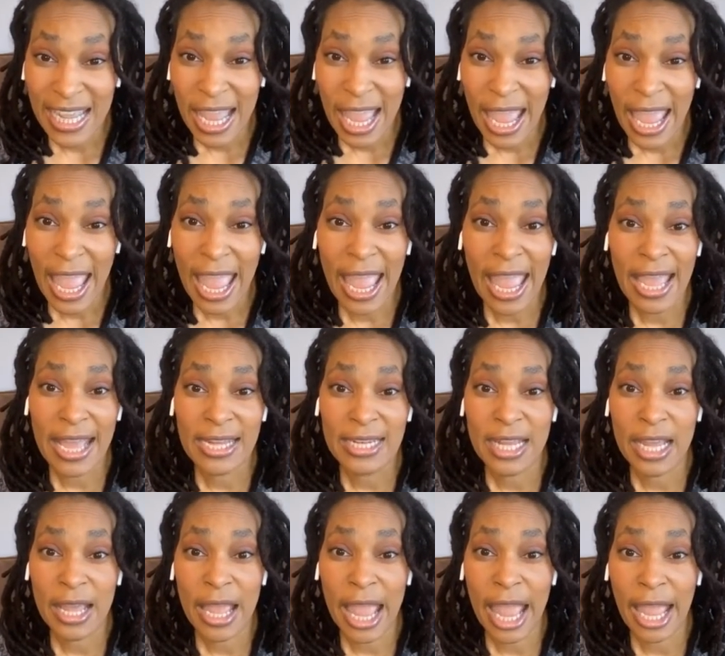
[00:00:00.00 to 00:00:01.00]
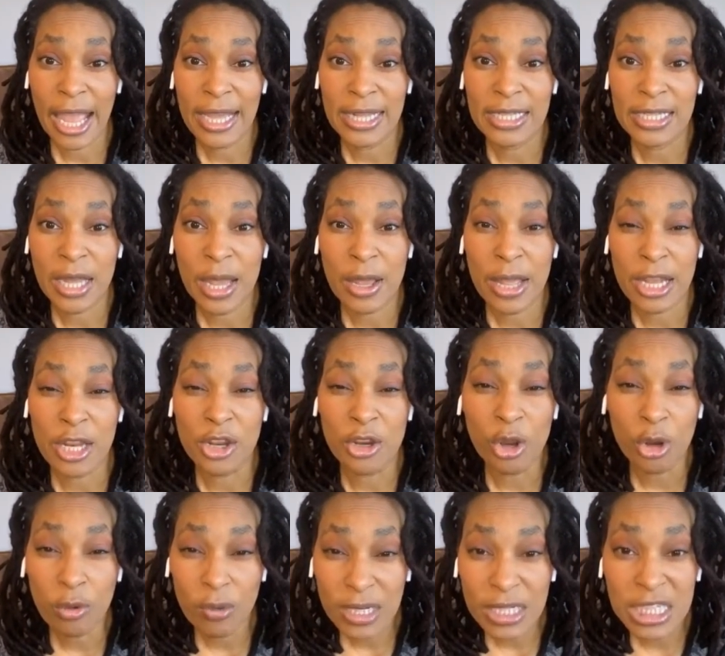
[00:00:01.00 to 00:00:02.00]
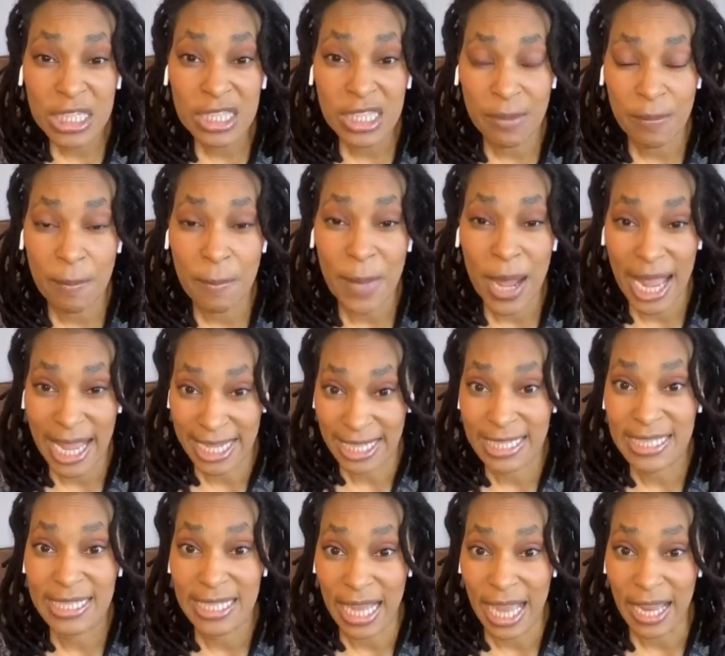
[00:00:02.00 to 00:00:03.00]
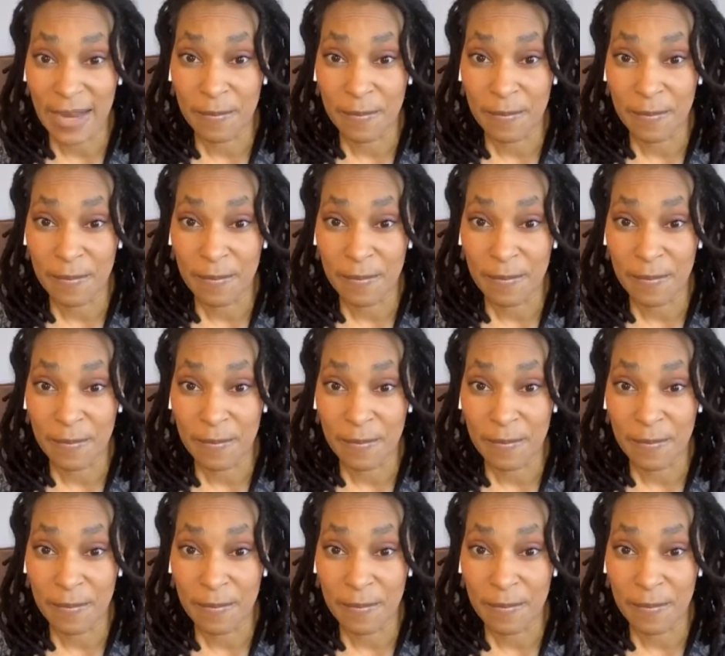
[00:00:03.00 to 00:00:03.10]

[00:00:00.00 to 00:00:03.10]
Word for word: and, and nourish the mindset.